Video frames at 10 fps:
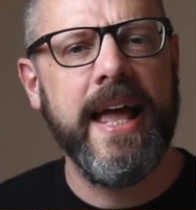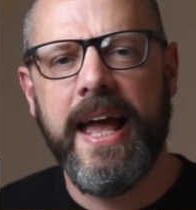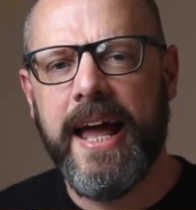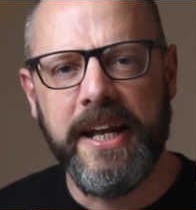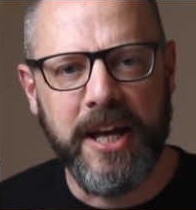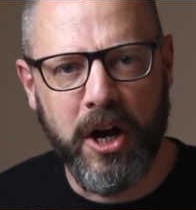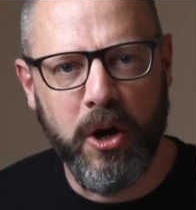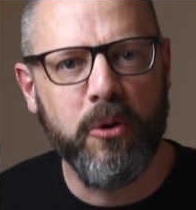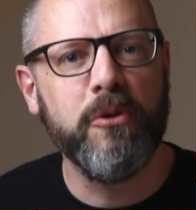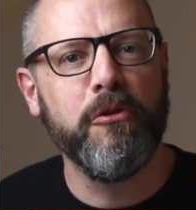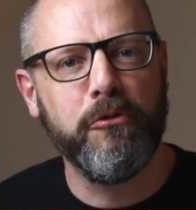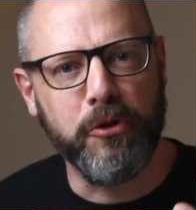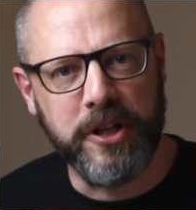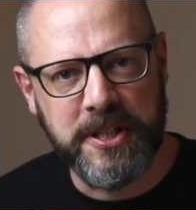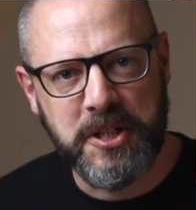Anyhow, for
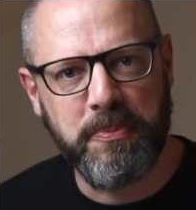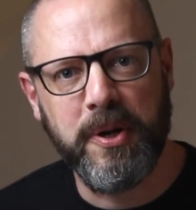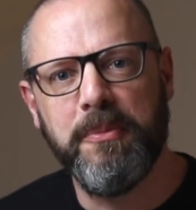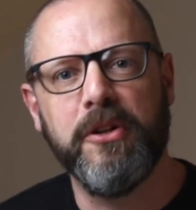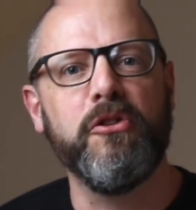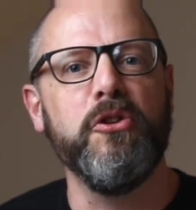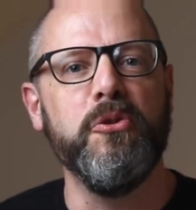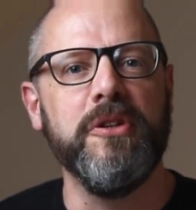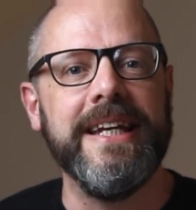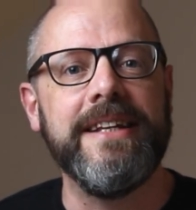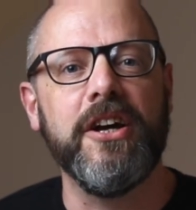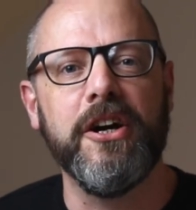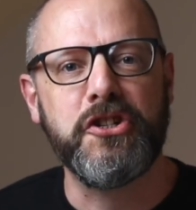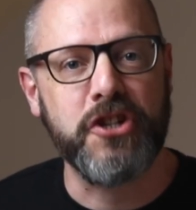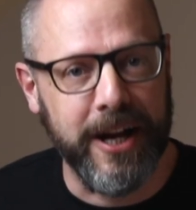this experiment, you need a
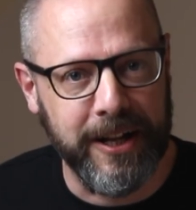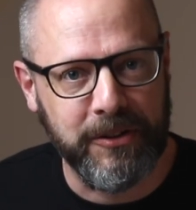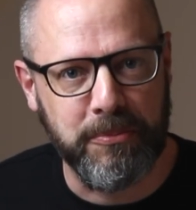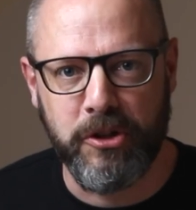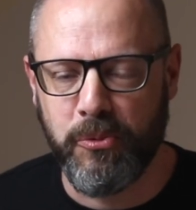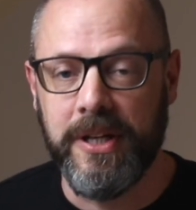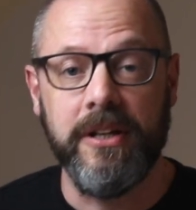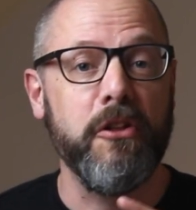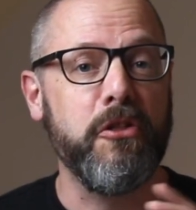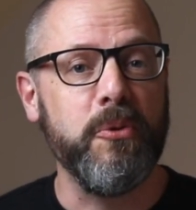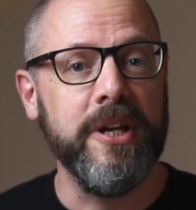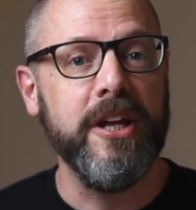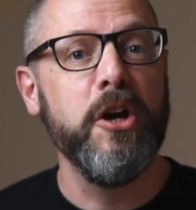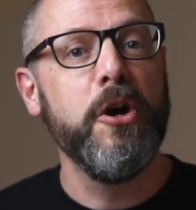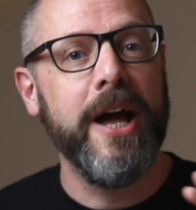child between 3
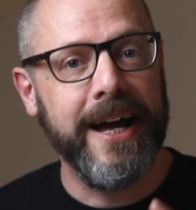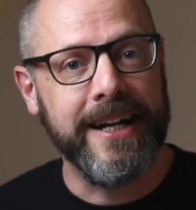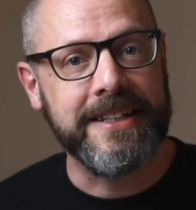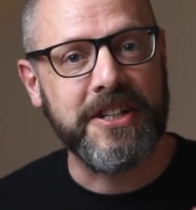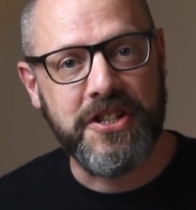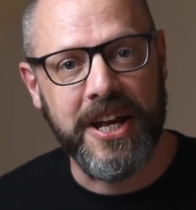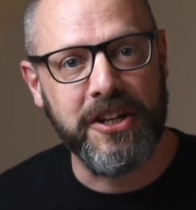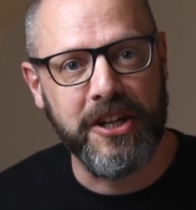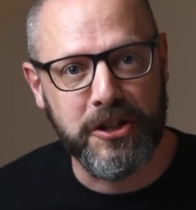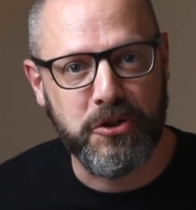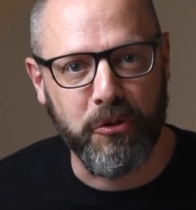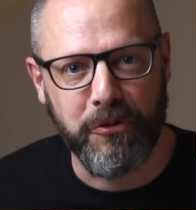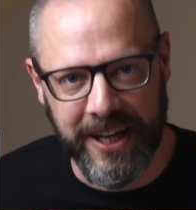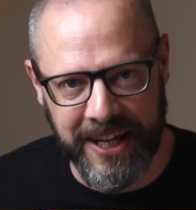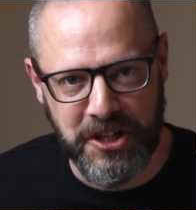and 10 years of
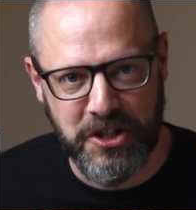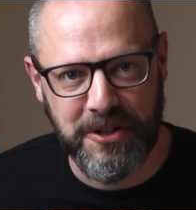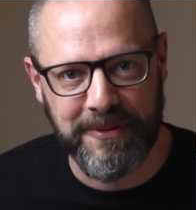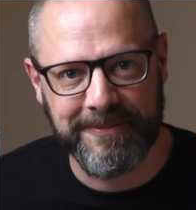age.